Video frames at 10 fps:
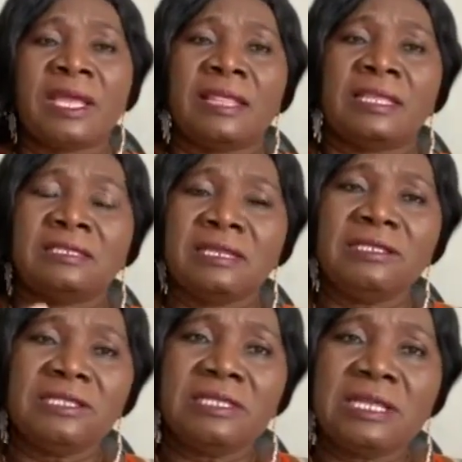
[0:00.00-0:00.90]
The
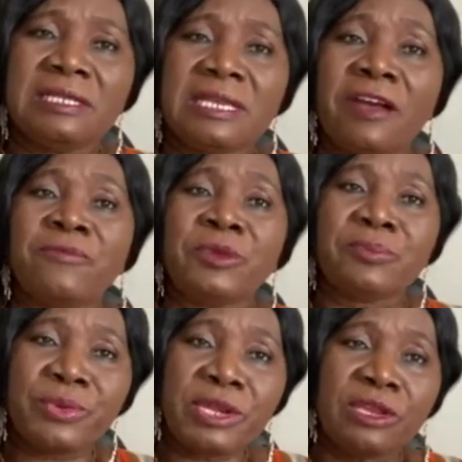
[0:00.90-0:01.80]
sessions that I've been
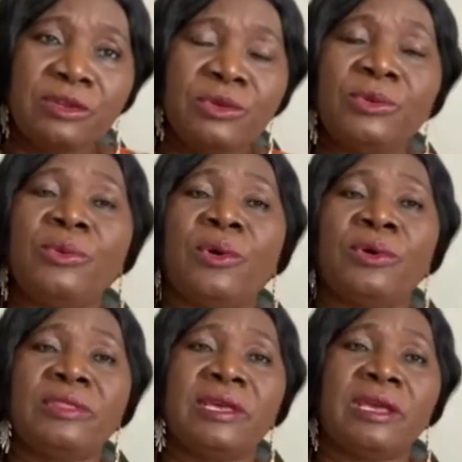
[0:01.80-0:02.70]
bringing you
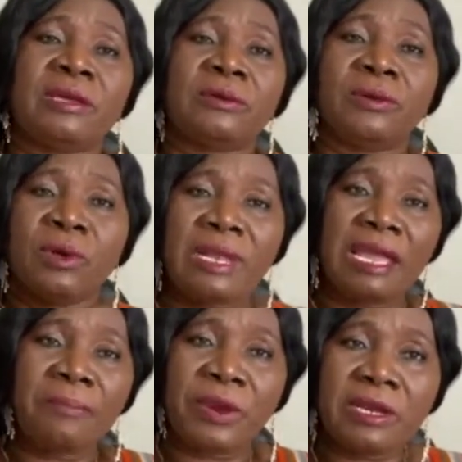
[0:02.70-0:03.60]
on the
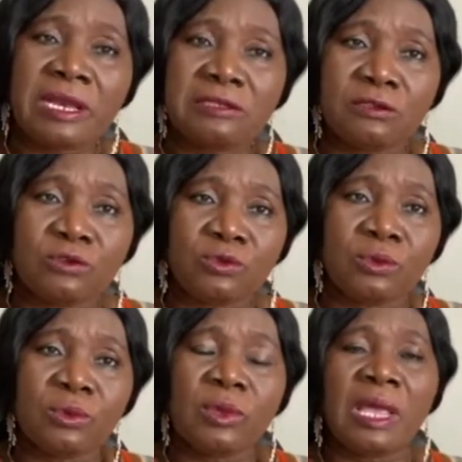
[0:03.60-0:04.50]
online pregnancy
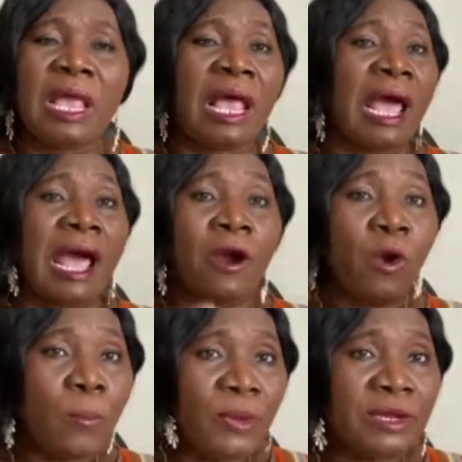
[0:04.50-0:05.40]
school are
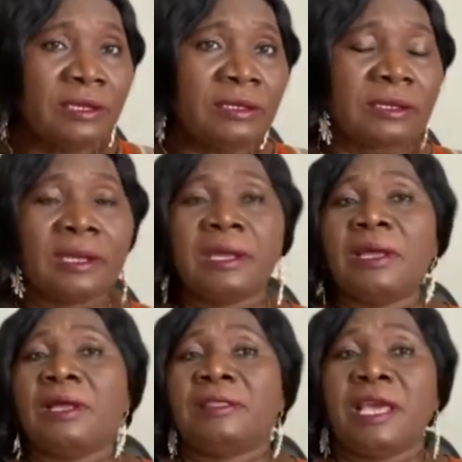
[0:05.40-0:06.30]
open.
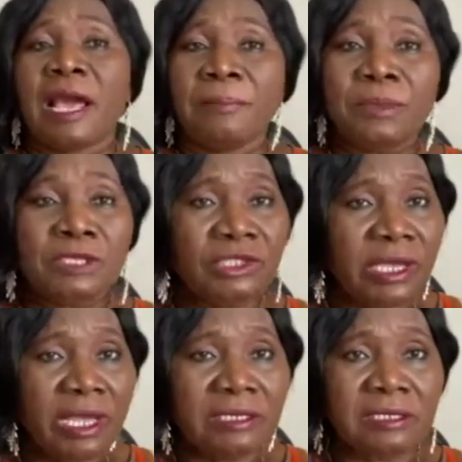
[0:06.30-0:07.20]
They can be
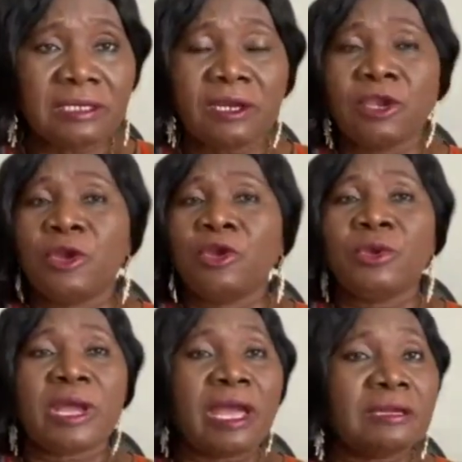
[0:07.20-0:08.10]
shared.
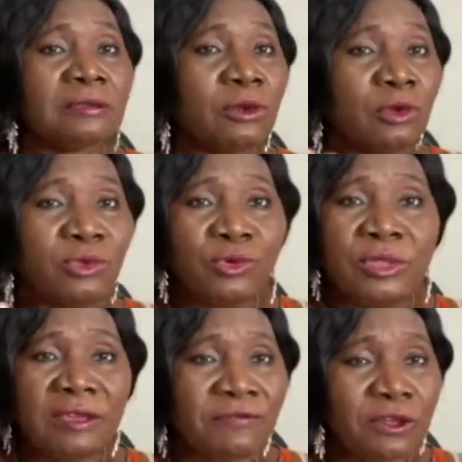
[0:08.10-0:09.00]
You can go through
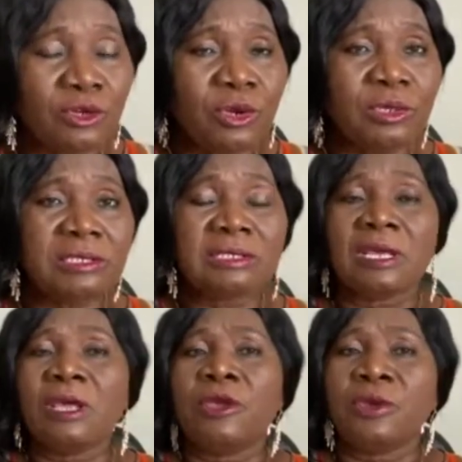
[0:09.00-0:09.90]
the videos.
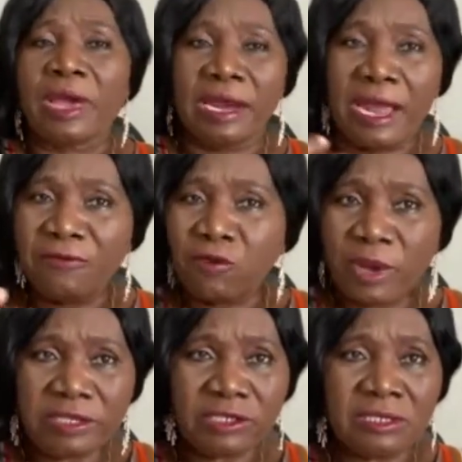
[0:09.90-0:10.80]
You can have
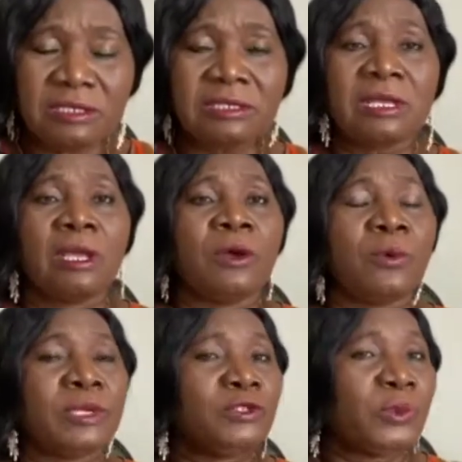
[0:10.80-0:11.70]
questions,
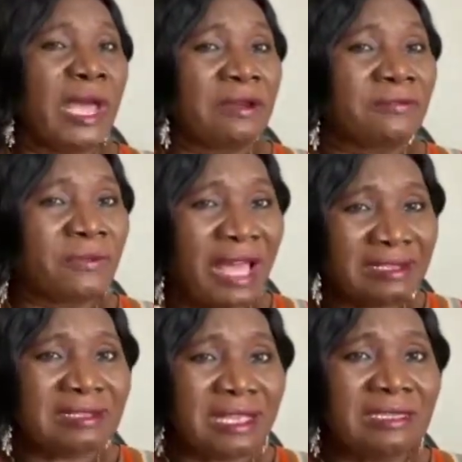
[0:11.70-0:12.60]
which we have
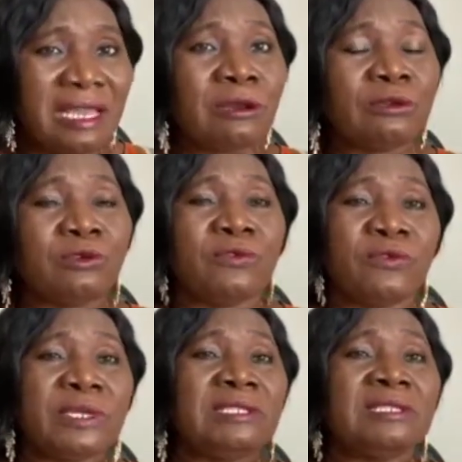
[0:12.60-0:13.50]
answered a lot of
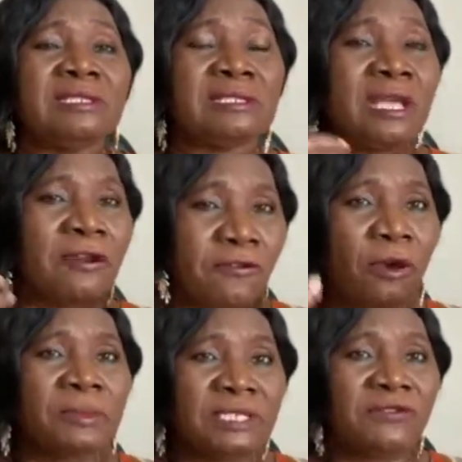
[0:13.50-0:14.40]
questions
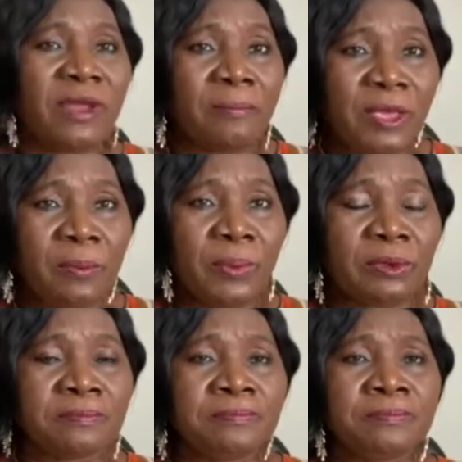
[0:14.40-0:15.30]
from different people.